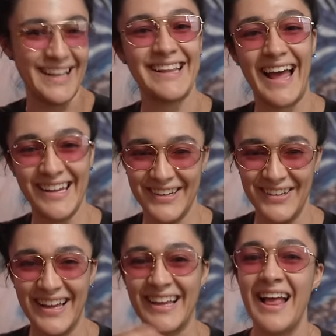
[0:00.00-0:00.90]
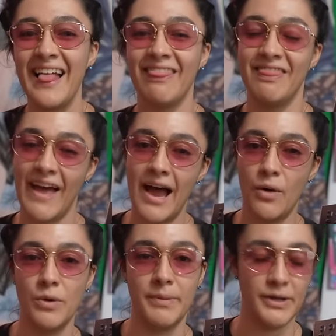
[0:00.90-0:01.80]
that, you know, like
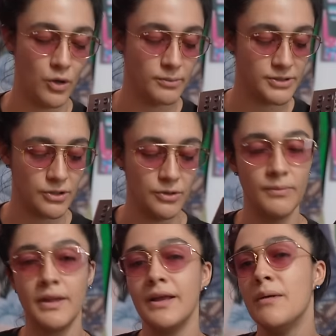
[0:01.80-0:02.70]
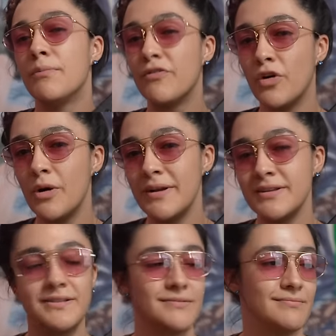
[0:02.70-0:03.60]
that would be dope. So
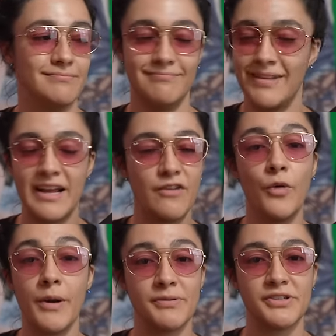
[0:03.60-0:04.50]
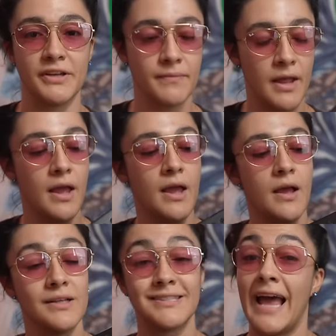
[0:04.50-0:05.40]
performance, like a 40%.
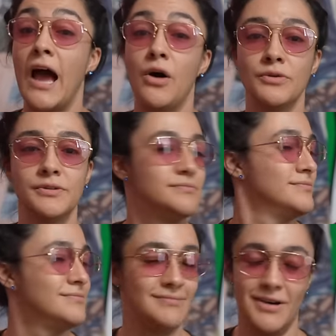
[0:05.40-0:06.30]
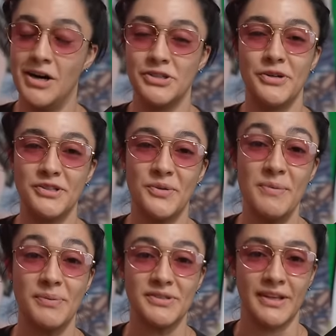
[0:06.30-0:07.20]
Sound,
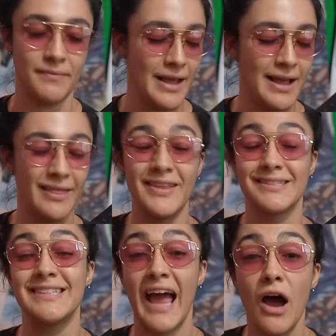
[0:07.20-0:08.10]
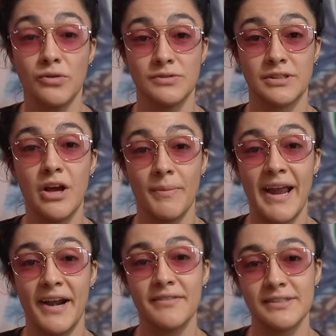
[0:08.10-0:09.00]
120% the sounds coming
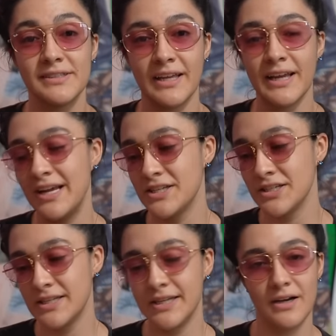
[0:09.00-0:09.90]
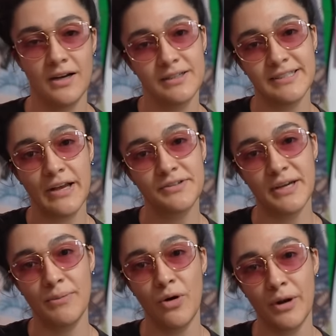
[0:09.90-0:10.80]
out of this thing. I just did a sound
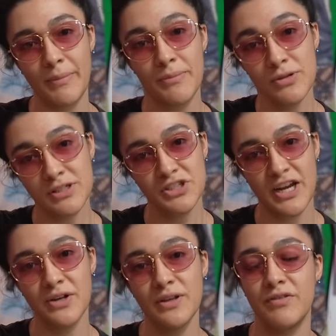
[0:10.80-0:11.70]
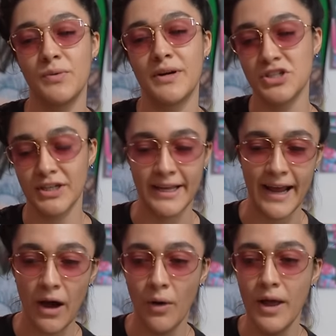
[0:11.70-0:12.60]
demo on my music channel if you want to check that
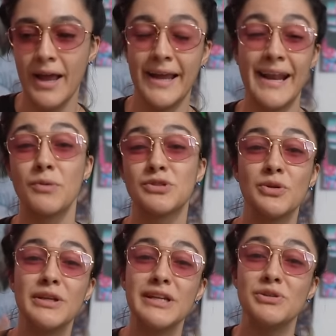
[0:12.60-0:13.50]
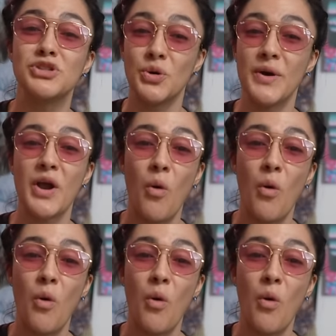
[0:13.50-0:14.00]
out. And I was only showing